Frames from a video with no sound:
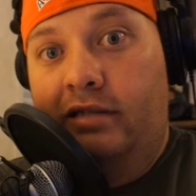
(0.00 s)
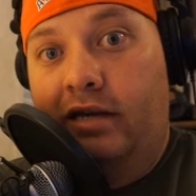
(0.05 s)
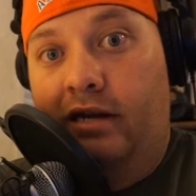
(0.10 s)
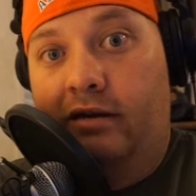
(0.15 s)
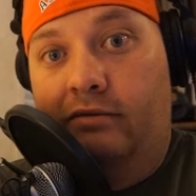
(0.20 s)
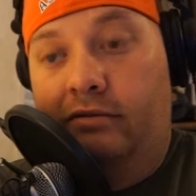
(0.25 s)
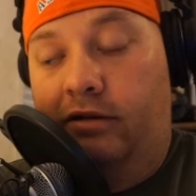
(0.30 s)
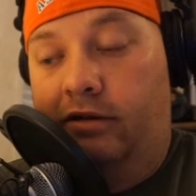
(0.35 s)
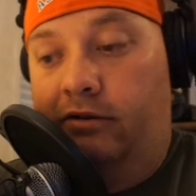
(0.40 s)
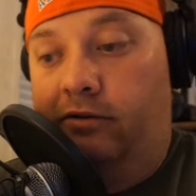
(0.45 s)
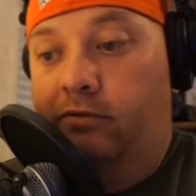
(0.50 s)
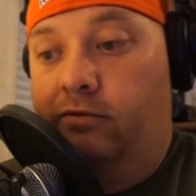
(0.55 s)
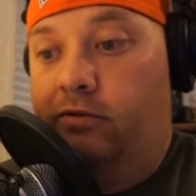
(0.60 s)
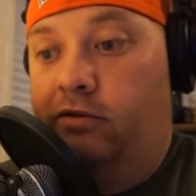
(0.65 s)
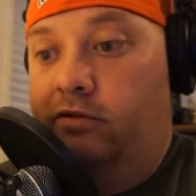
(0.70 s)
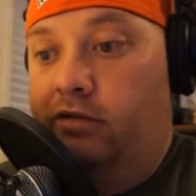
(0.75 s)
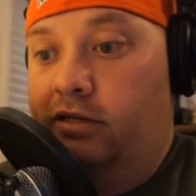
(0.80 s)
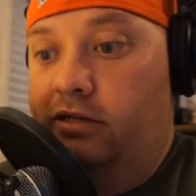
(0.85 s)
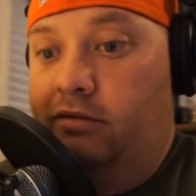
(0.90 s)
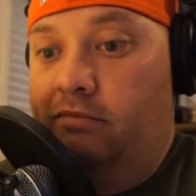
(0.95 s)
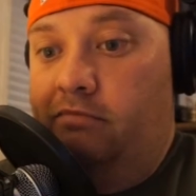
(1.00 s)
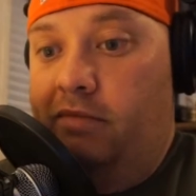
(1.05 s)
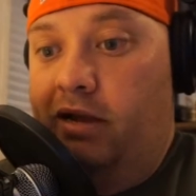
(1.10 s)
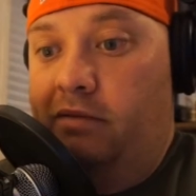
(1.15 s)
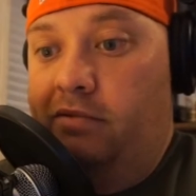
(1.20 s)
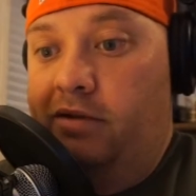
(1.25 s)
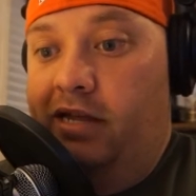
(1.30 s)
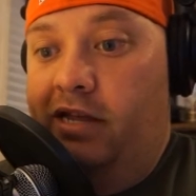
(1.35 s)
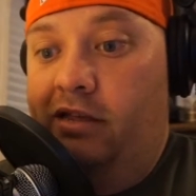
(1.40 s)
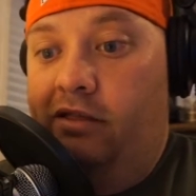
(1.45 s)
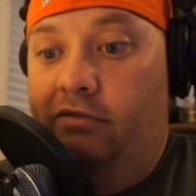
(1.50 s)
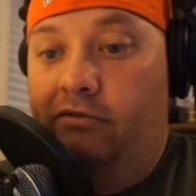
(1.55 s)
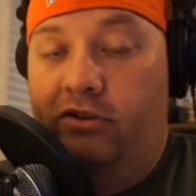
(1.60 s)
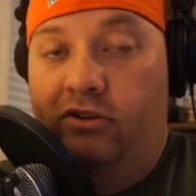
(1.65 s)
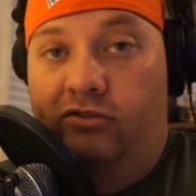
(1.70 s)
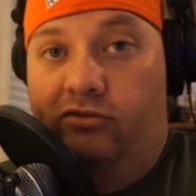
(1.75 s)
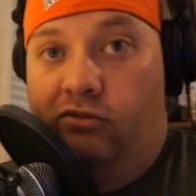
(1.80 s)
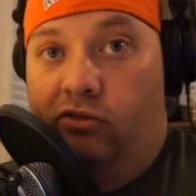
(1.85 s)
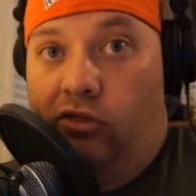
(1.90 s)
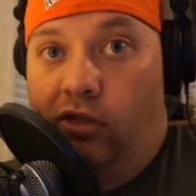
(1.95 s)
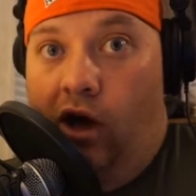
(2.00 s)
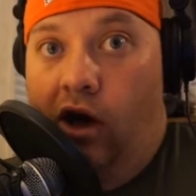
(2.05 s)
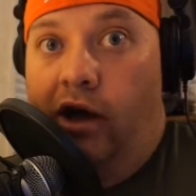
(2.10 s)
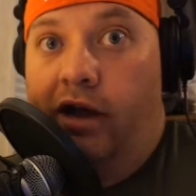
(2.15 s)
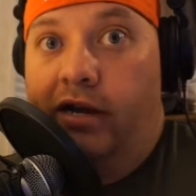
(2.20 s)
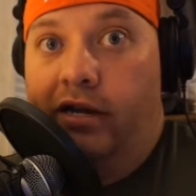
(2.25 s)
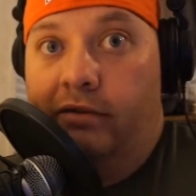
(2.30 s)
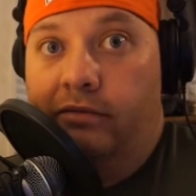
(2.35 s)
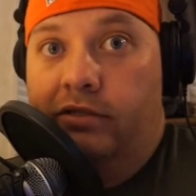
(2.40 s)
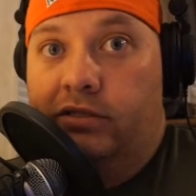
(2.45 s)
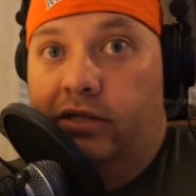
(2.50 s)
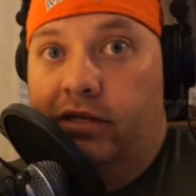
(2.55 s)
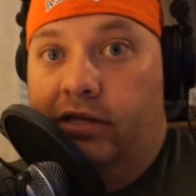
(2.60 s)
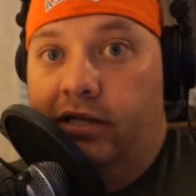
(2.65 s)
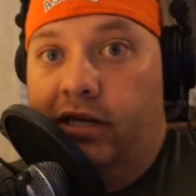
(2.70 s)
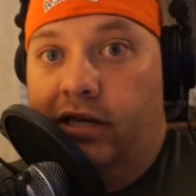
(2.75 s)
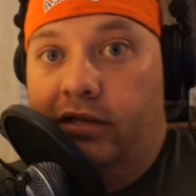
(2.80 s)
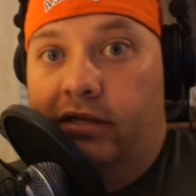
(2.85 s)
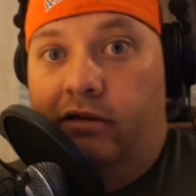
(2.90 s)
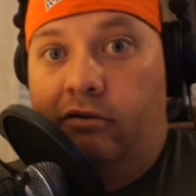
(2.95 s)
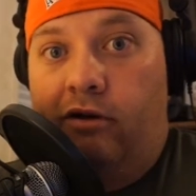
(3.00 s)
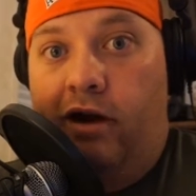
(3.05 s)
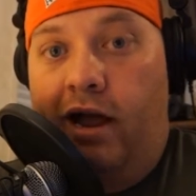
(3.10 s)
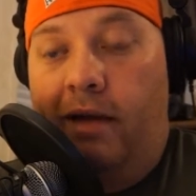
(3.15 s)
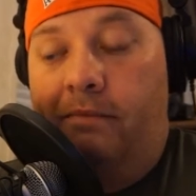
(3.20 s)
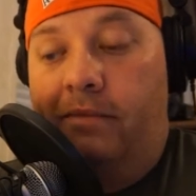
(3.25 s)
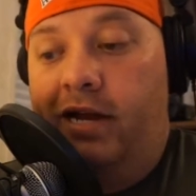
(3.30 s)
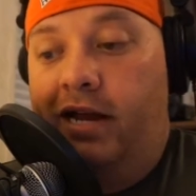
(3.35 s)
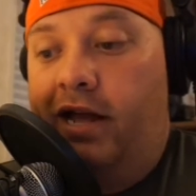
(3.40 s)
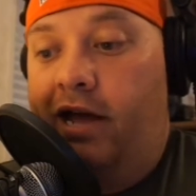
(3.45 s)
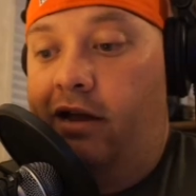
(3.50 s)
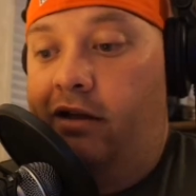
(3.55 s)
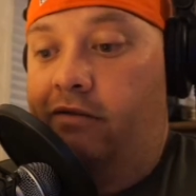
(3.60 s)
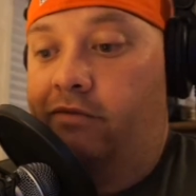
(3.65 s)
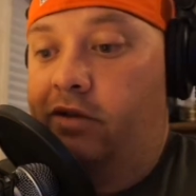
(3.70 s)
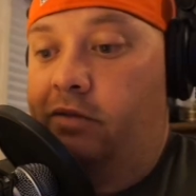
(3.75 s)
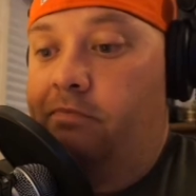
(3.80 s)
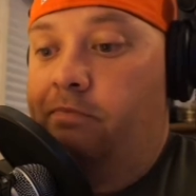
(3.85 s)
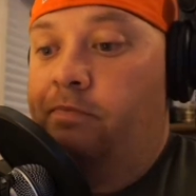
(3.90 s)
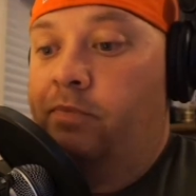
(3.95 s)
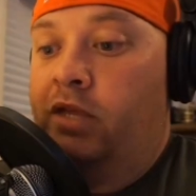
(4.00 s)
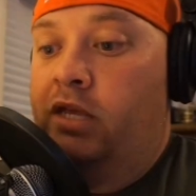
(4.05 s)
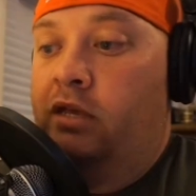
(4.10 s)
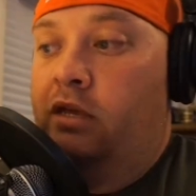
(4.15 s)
I don't know. Maybe he just thought he was going to get the crap beat out of him.